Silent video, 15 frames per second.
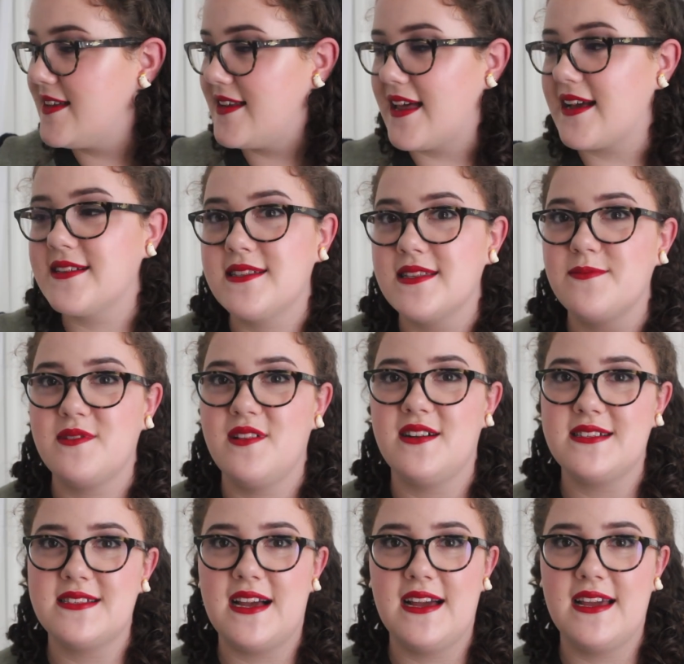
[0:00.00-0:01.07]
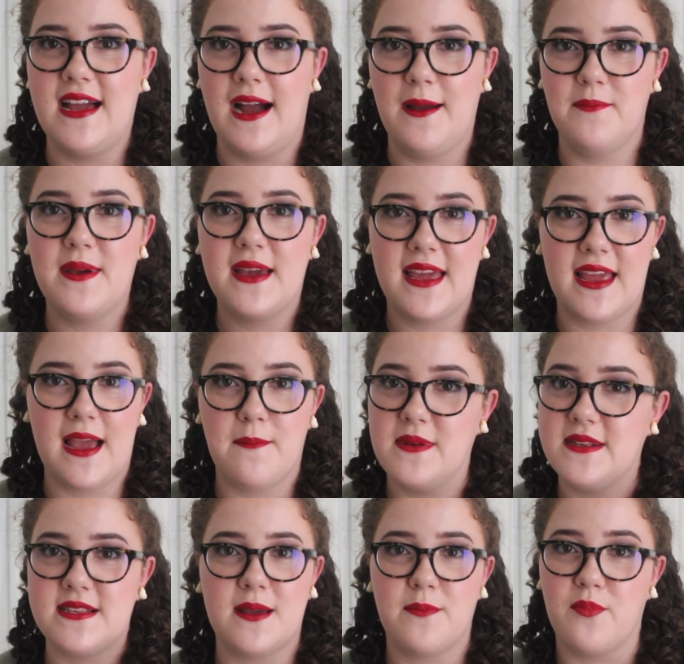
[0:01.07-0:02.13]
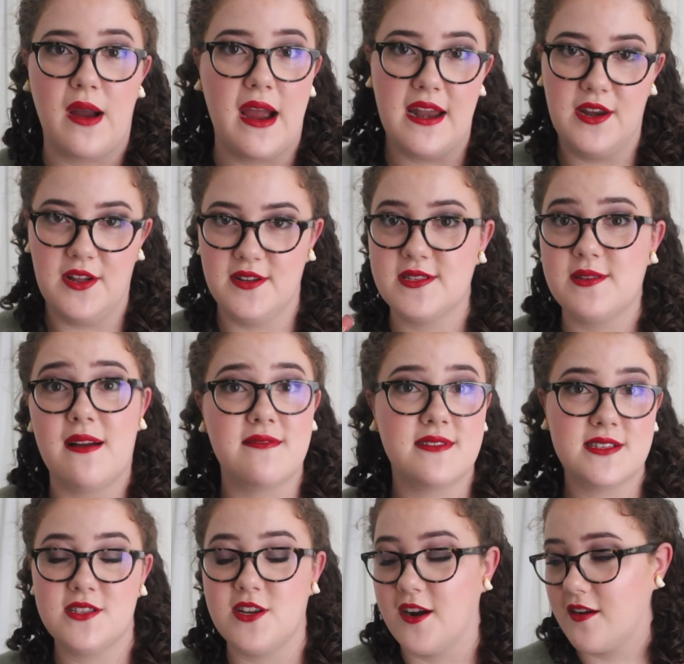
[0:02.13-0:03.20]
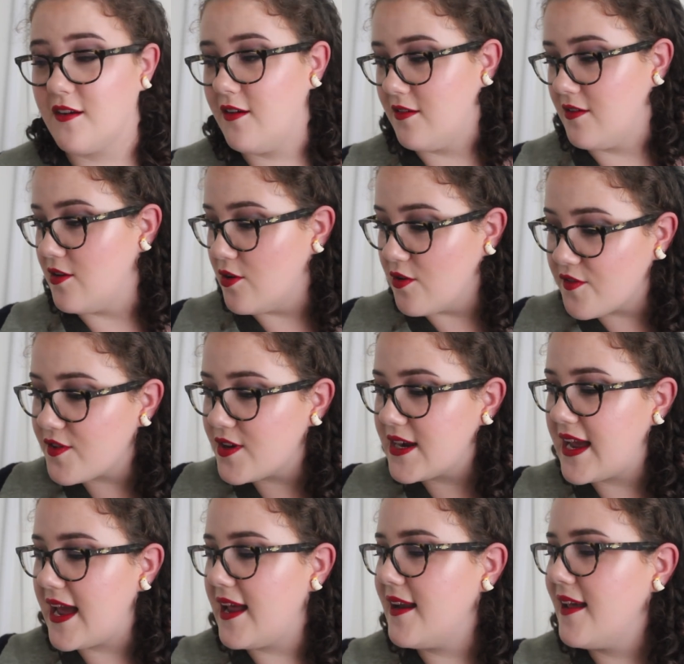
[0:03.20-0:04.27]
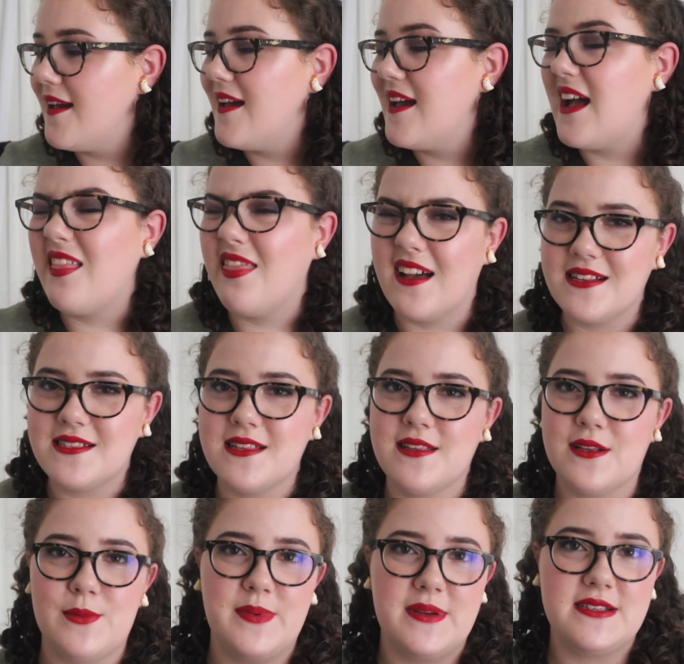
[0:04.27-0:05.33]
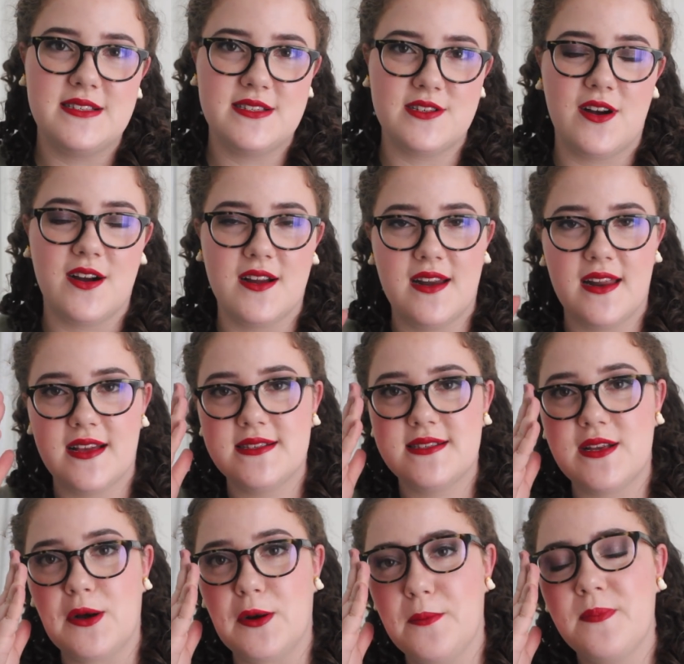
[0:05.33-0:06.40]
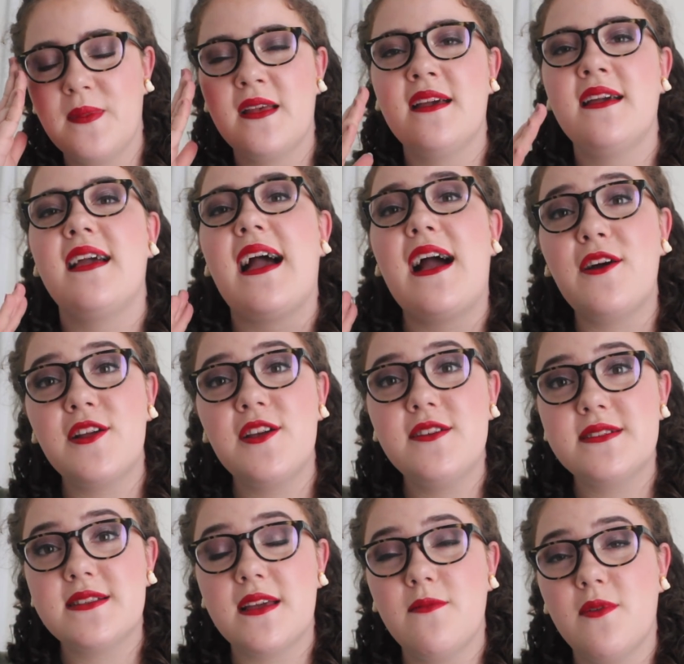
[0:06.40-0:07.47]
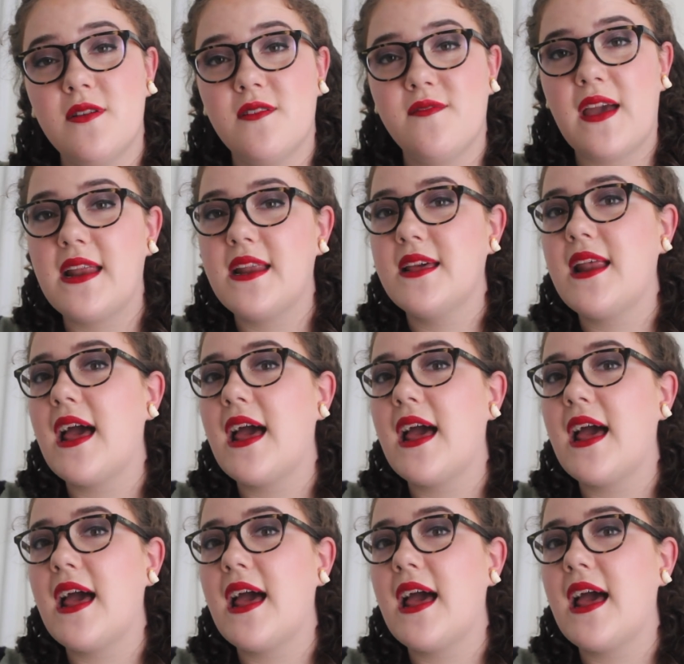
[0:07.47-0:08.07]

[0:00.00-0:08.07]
the next lip gloss I'm picking up is like brand new, so I have to start all over again, and that's a little bit disheartening. So how do you stay motivated?